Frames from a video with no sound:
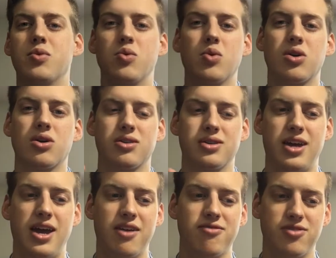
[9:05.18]
or
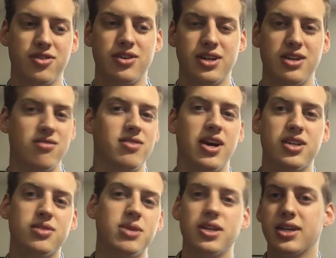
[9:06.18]
effort
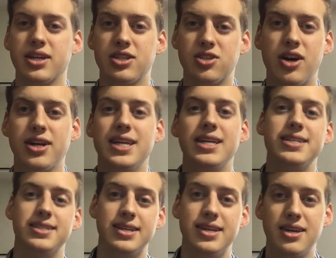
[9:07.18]
investment. It's not
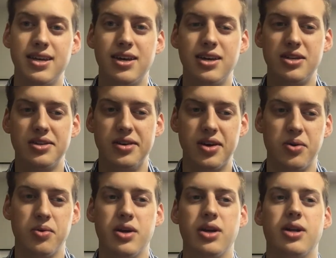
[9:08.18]
easy, and
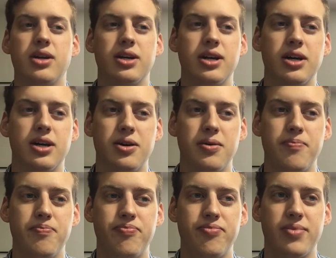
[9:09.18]

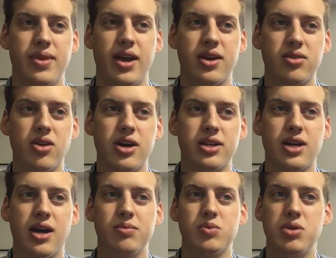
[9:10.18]
a lot of
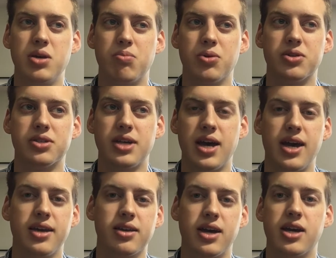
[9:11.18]
times people
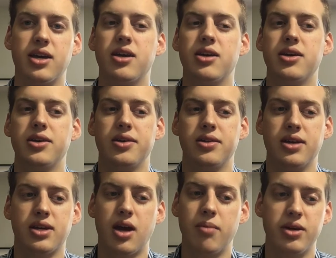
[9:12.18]
say, they
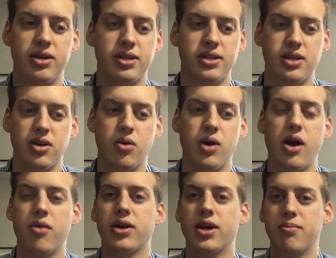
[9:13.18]
come in and they say, oh, how
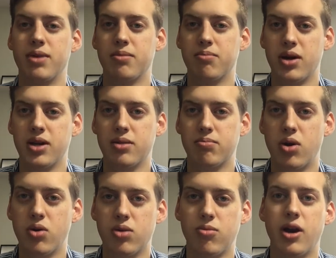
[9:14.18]
can I make money in
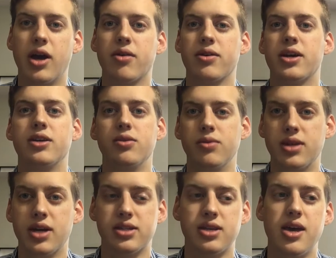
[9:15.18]
Pokemon? How can I do
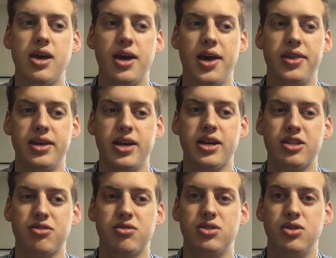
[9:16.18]
this? And the
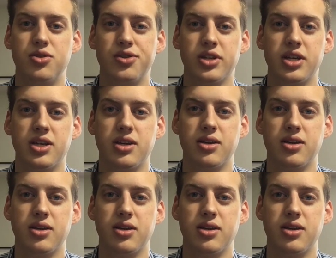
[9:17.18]
answer is usually